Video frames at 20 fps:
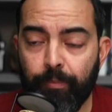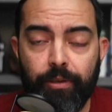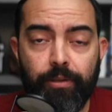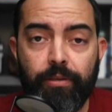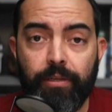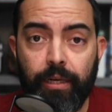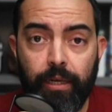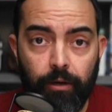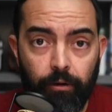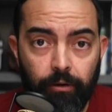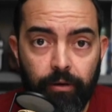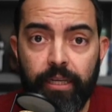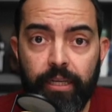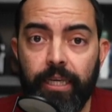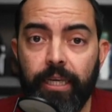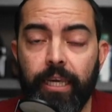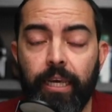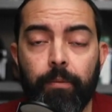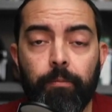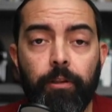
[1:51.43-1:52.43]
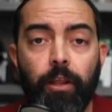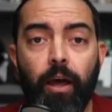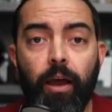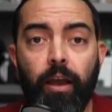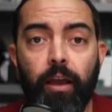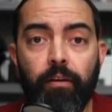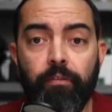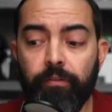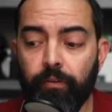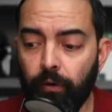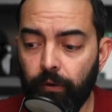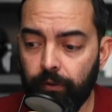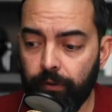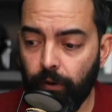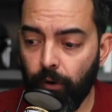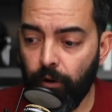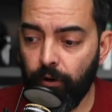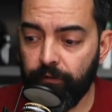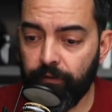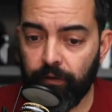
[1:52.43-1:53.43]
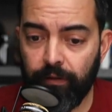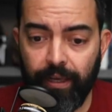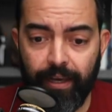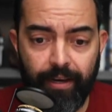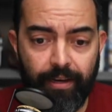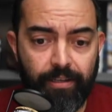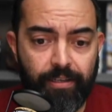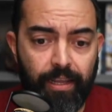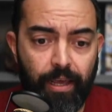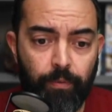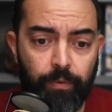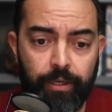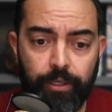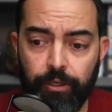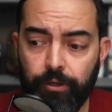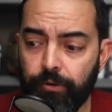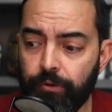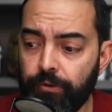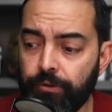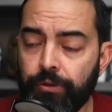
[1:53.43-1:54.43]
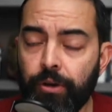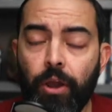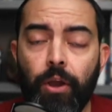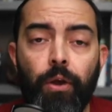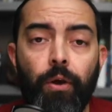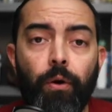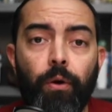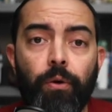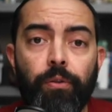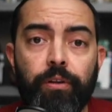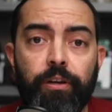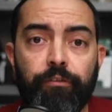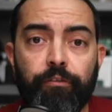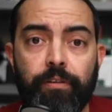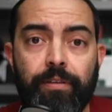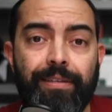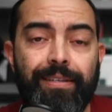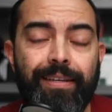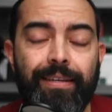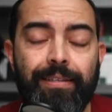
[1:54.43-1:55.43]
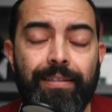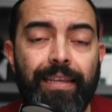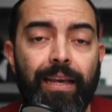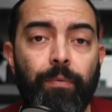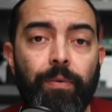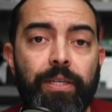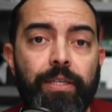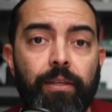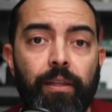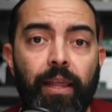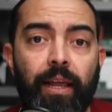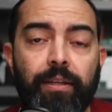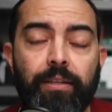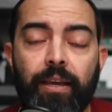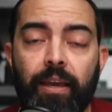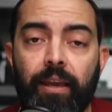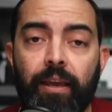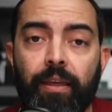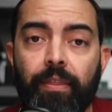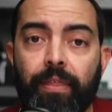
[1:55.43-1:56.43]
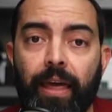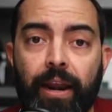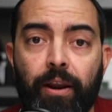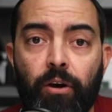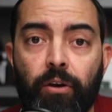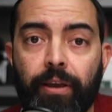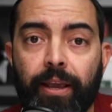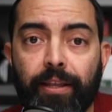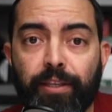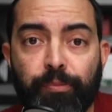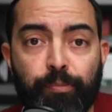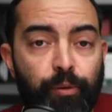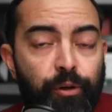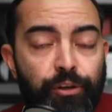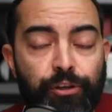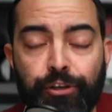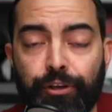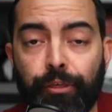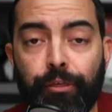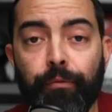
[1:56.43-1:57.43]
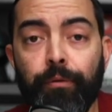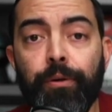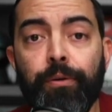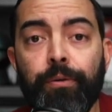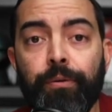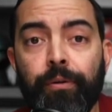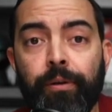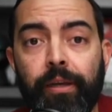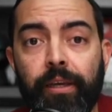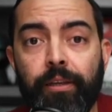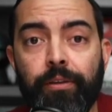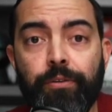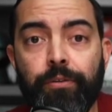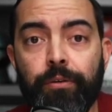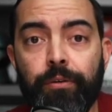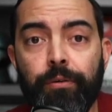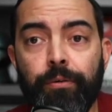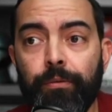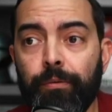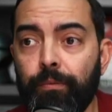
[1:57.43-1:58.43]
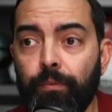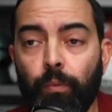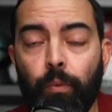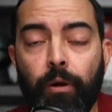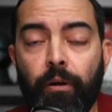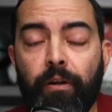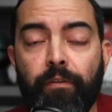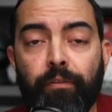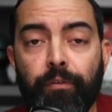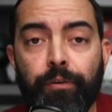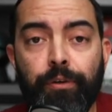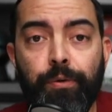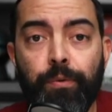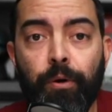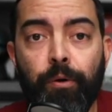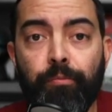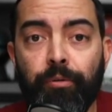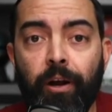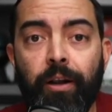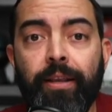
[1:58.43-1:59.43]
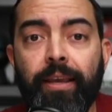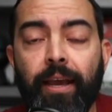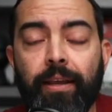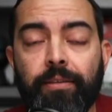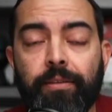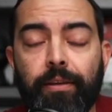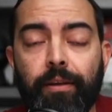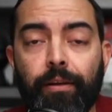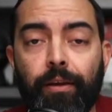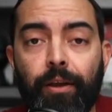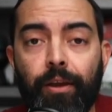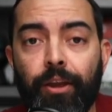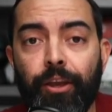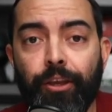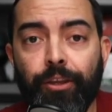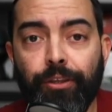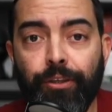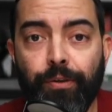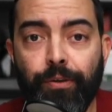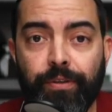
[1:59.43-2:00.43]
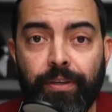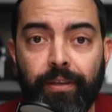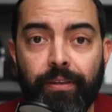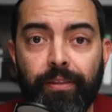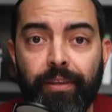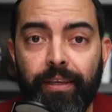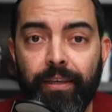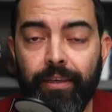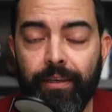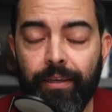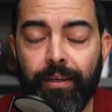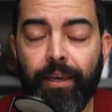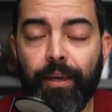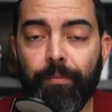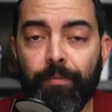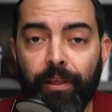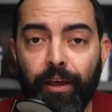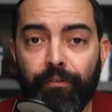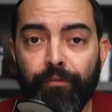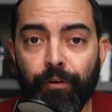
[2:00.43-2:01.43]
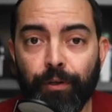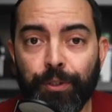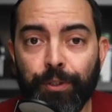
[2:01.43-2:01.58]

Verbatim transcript: here in Ecamm Live, all the overlays that we use, all the different scenes that we select, that all gets pushed through into wherever you are broadcasting using the Ecamm Live virtual